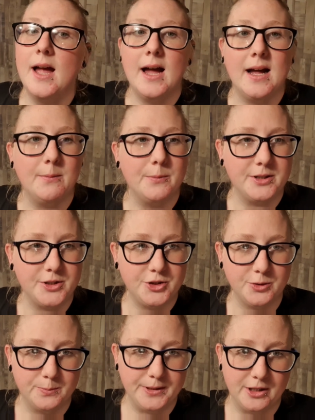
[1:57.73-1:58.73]
and we're
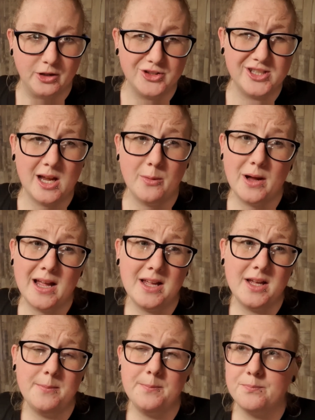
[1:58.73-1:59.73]
jumping on. So,
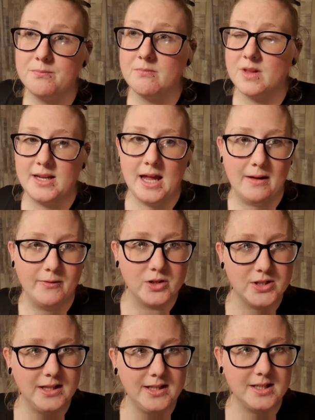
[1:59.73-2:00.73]
um, yeah, I've
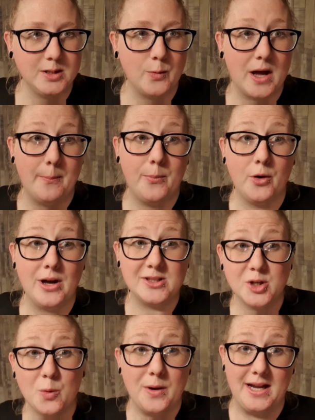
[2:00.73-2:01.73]
not said this in a while, but as
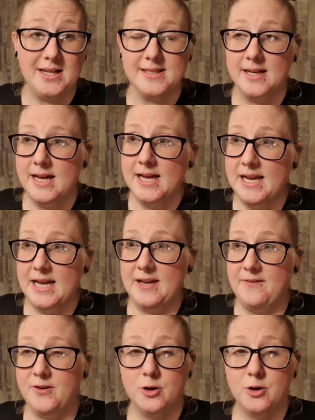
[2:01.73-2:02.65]
always, if